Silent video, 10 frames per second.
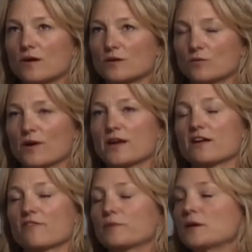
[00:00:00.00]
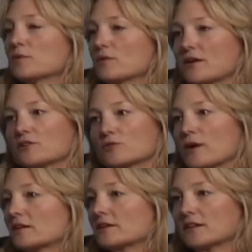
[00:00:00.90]
an array of people that are
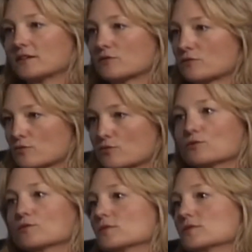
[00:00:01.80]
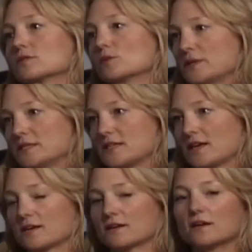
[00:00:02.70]
directly through
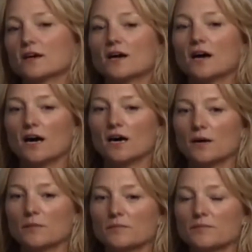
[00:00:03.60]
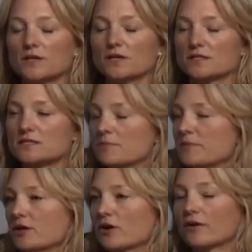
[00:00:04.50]
Louisiana. Um, the C
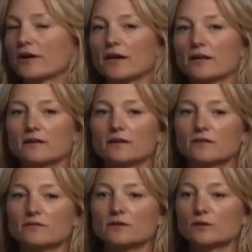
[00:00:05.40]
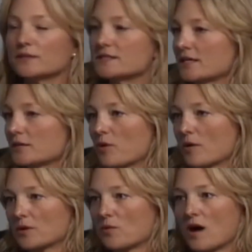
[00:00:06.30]
P R A, the Louisiana
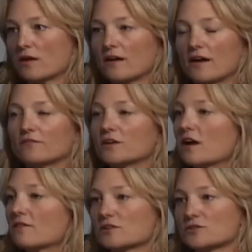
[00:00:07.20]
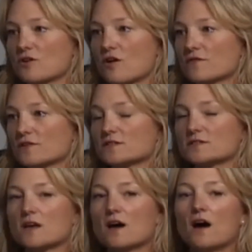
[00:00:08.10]
Department of Wildlife, the governor's
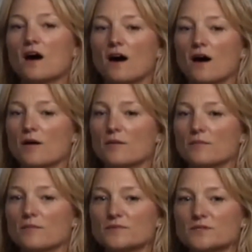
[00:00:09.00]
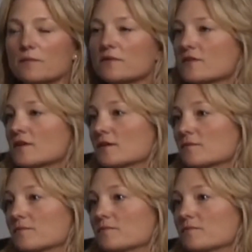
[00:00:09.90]
office, um, some of the,